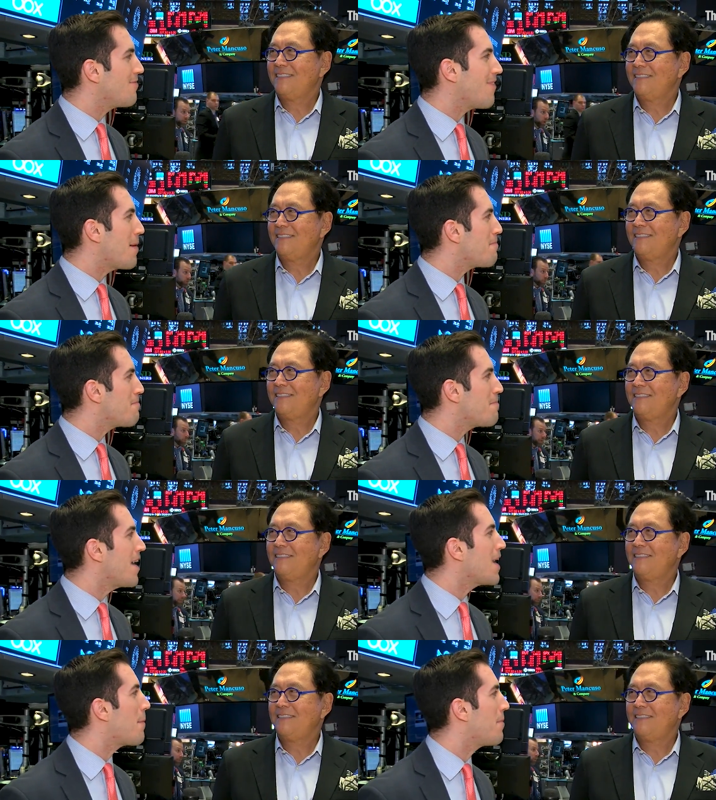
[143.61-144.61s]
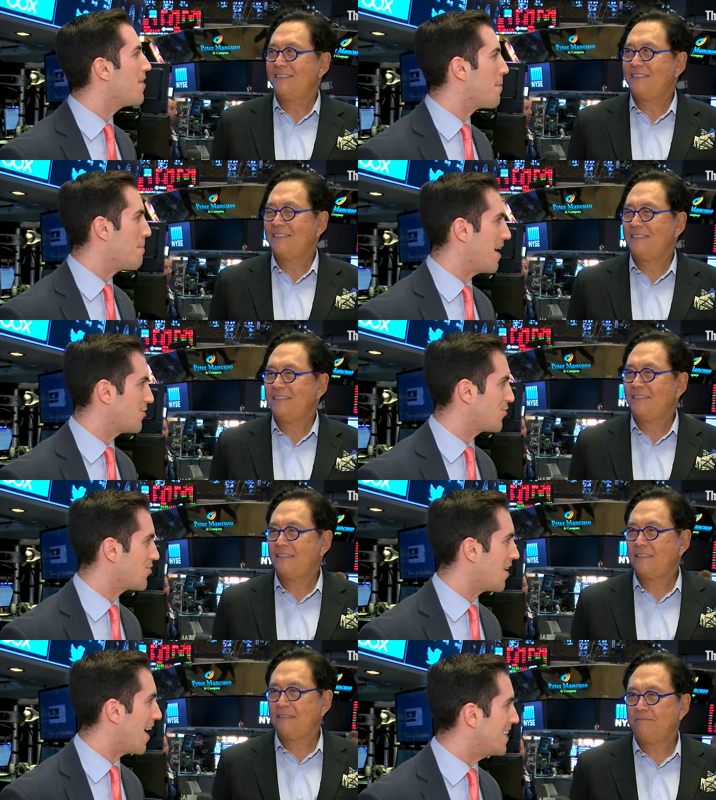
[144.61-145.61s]
Speaker 1: that may not be the
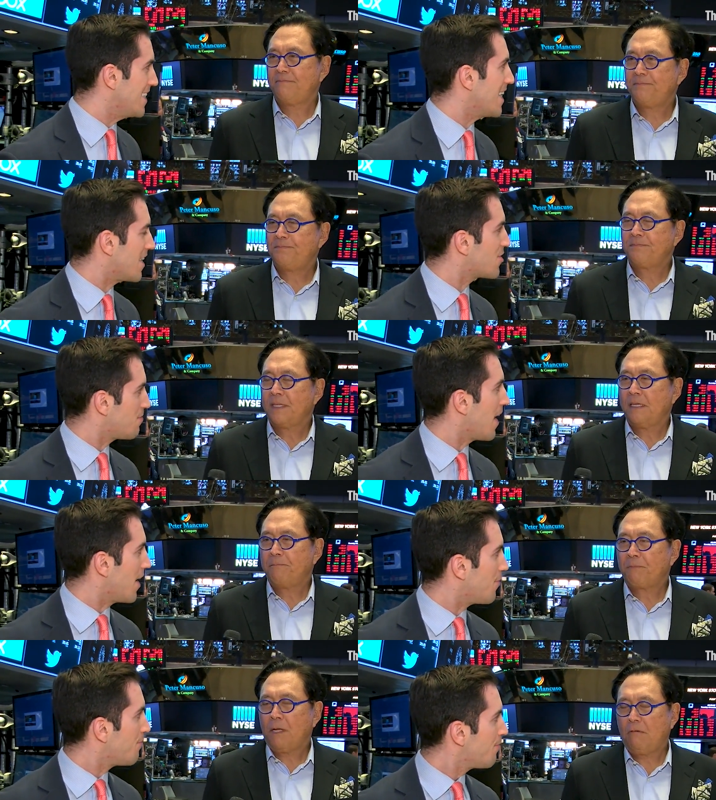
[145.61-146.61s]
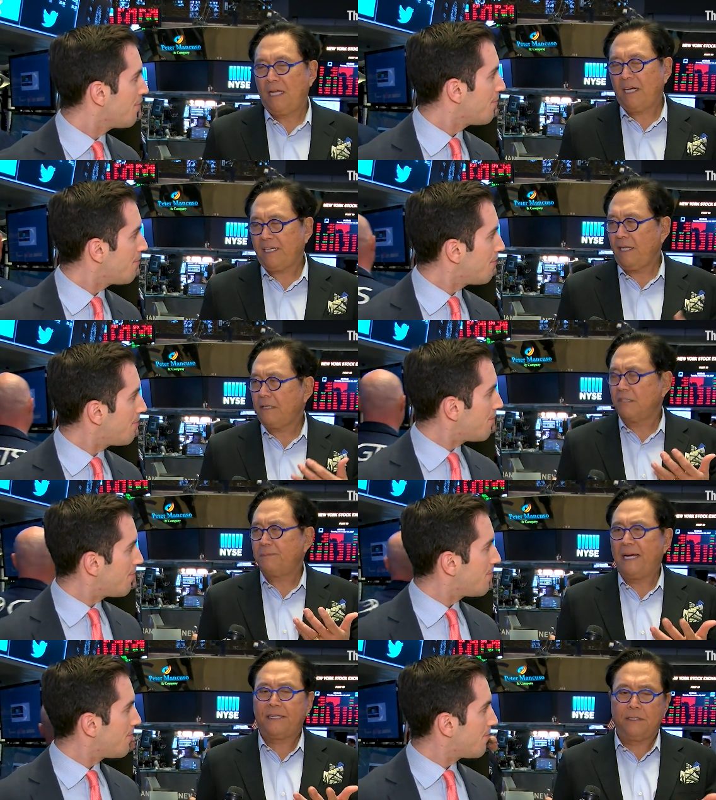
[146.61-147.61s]
best idea. Explain.
Speaker 2: Well, again, it goes
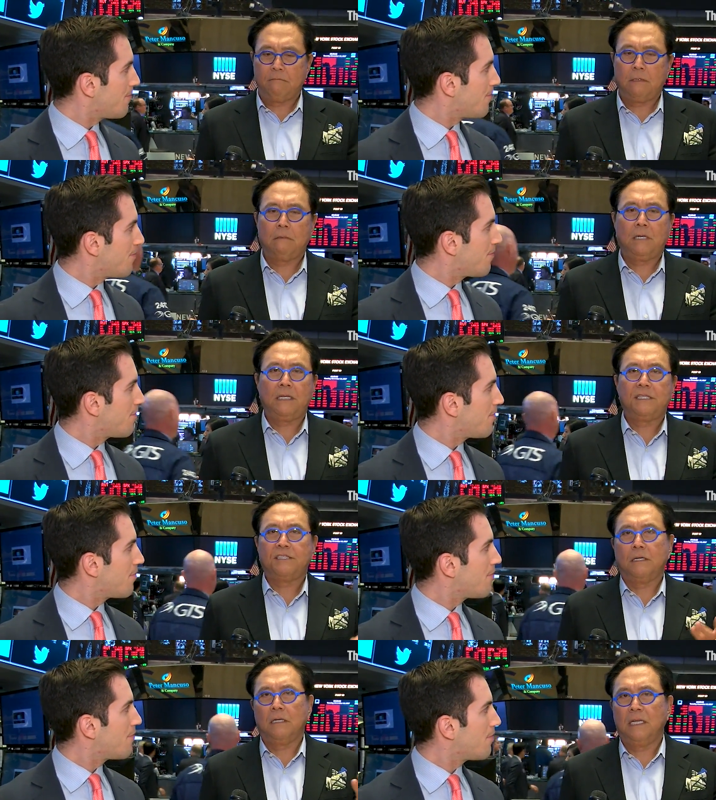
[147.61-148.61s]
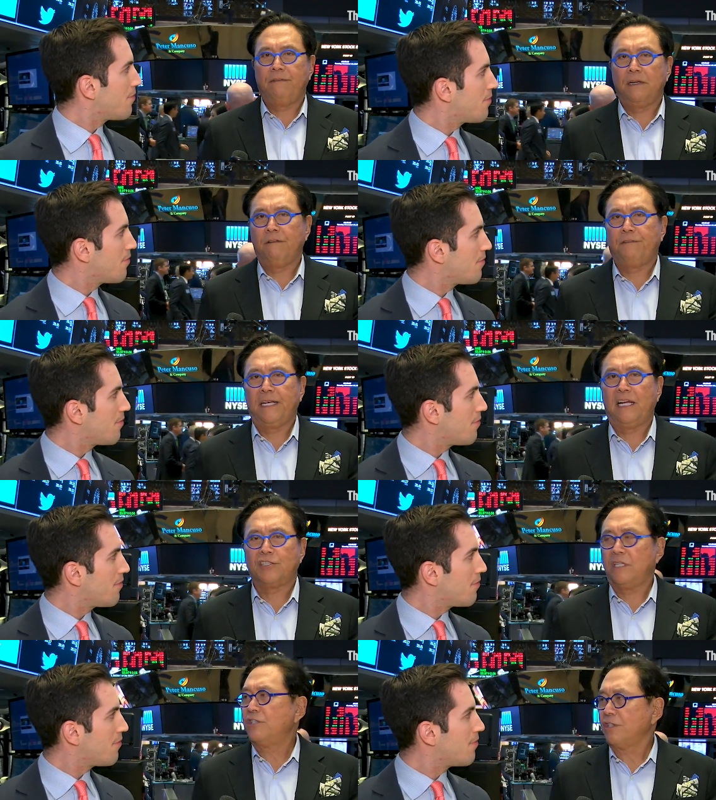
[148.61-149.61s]
back to what is your level of
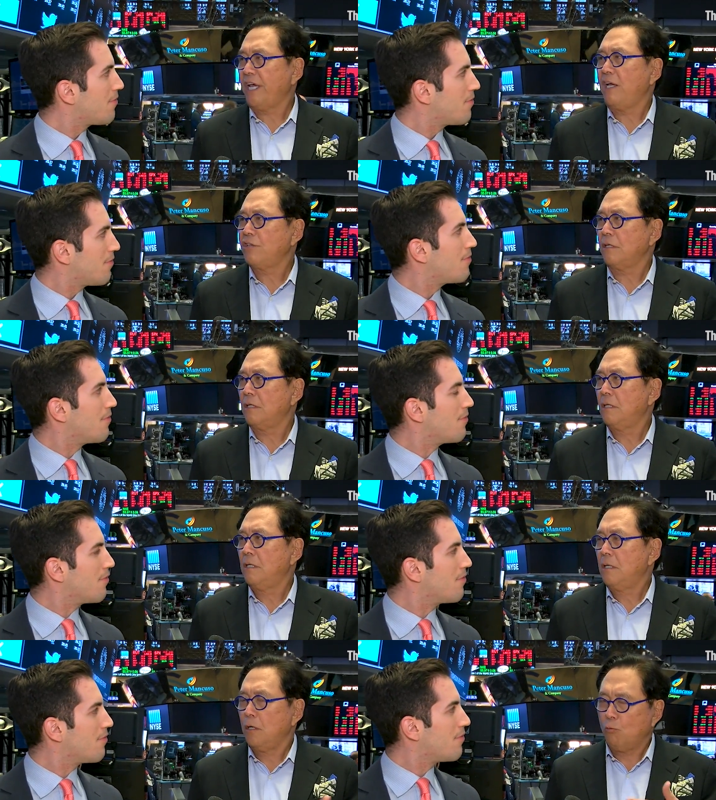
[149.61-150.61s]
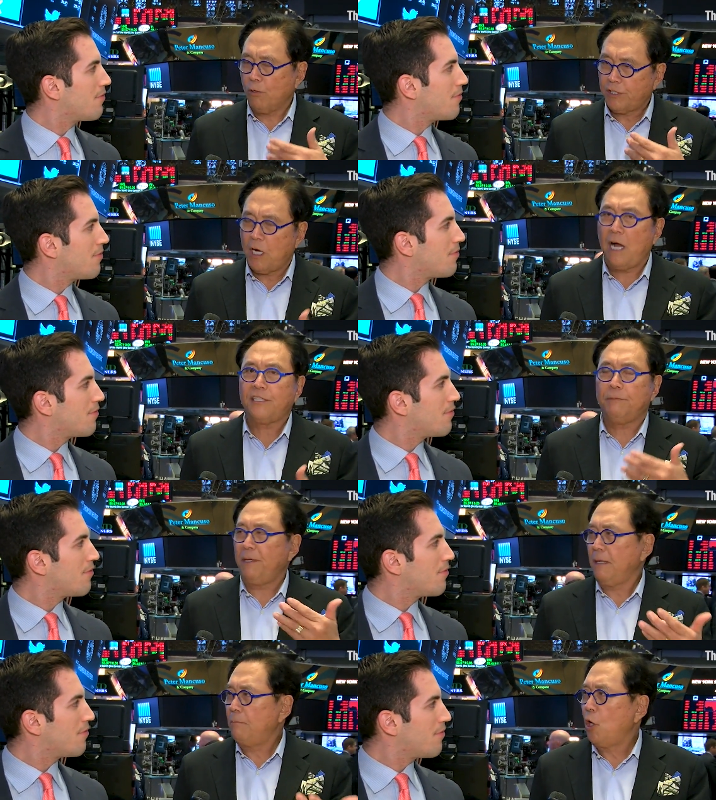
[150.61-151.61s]
financial education? We're taught to
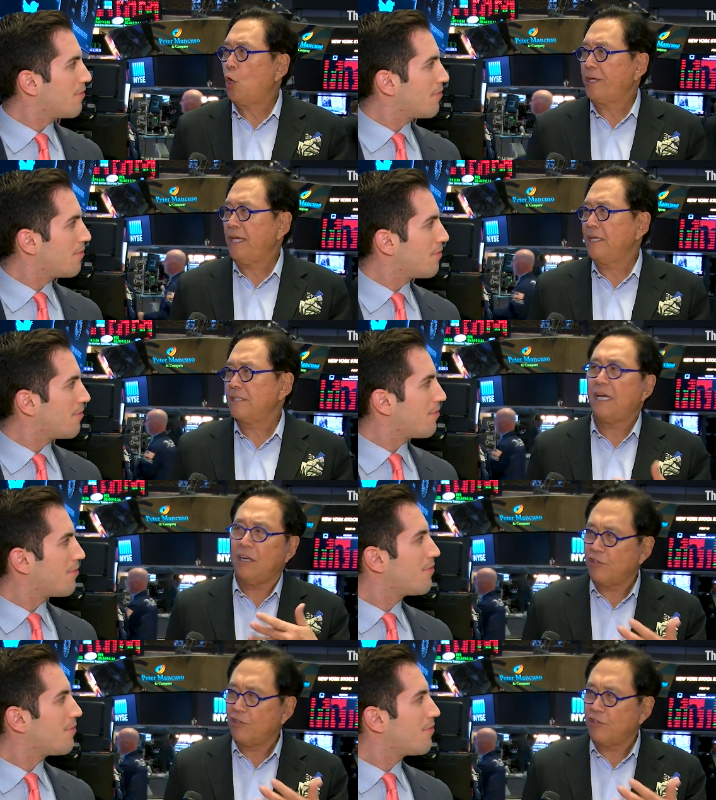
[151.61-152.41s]
be employees, not